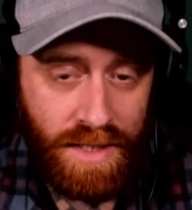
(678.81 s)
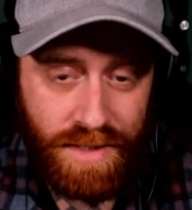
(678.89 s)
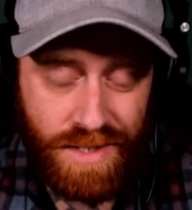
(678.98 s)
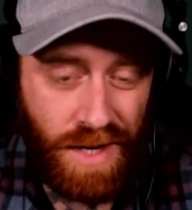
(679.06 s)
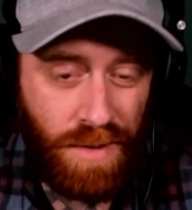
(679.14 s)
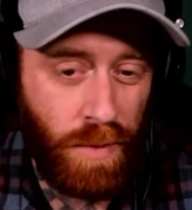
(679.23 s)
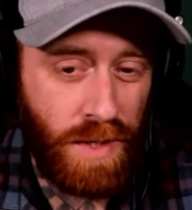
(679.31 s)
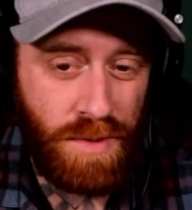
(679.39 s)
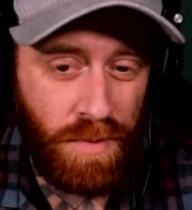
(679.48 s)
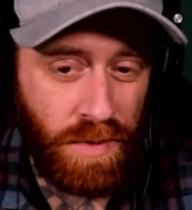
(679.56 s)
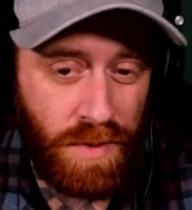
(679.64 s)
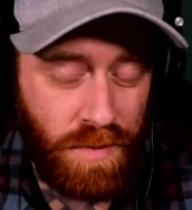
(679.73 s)
The same
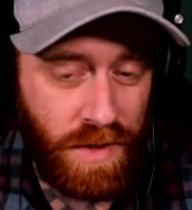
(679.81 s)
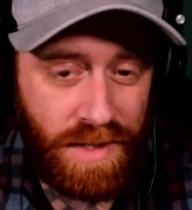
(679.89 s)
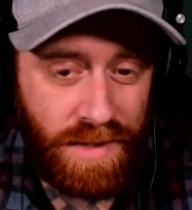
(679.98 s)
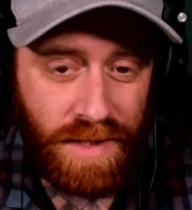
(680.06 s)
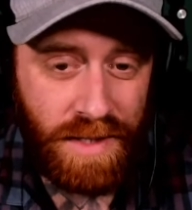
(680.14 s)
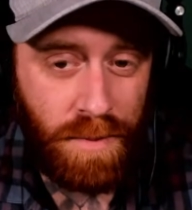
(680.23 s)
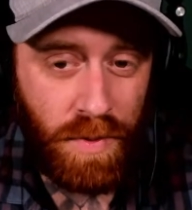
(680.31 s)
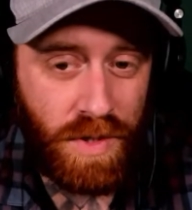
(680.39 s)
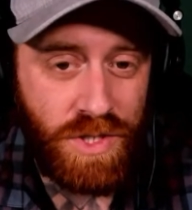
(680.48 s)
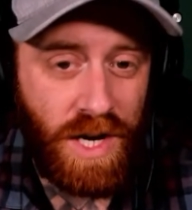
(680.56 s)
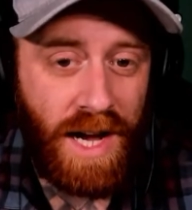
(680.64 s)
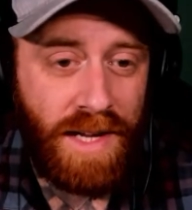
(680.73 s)
reason we're reading the Book
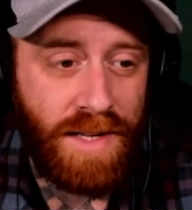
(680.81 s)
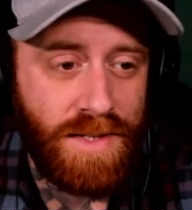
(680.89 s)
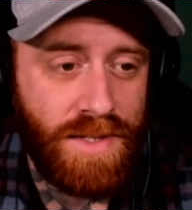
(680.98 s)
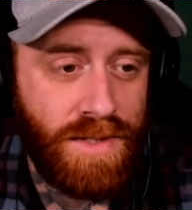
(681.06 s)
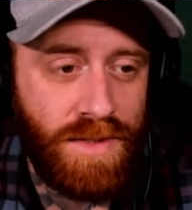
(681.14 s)
of Giants.